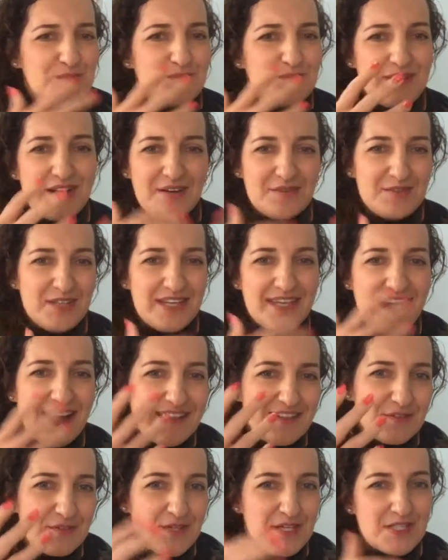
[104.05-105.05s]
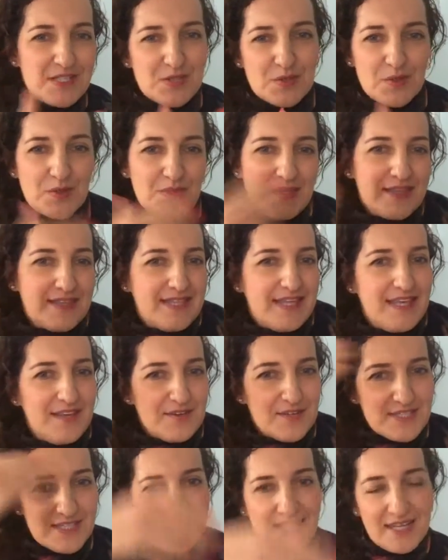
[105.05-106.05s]
counting calories, or here
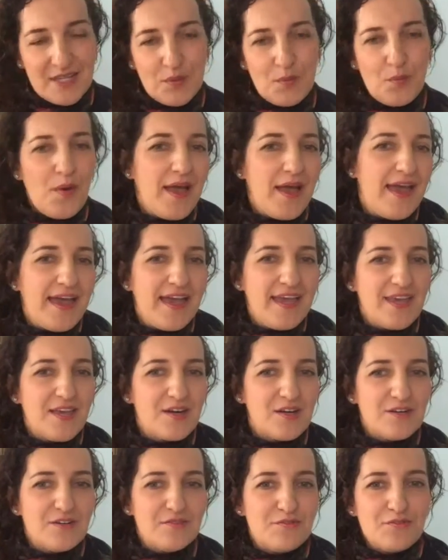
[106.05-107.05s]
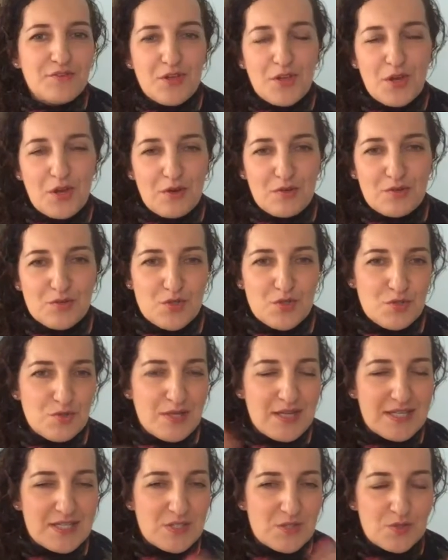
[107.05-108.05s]
is another way of, do
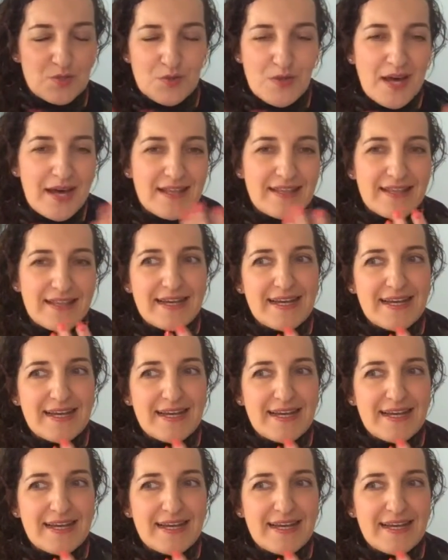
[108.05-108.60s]
this or do that.